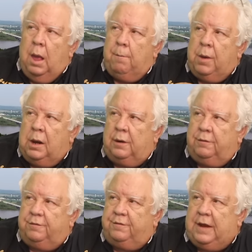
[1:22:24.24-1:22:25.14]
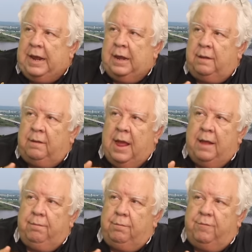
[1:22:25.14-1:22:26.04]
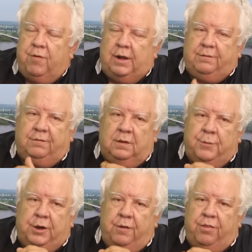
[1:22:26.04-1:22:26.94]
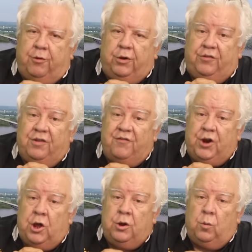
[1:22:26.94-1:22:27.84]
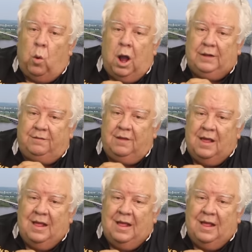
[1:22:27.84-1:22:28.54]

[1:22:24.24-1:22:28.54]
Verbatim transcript: but understand that device limited to 3,700 watts.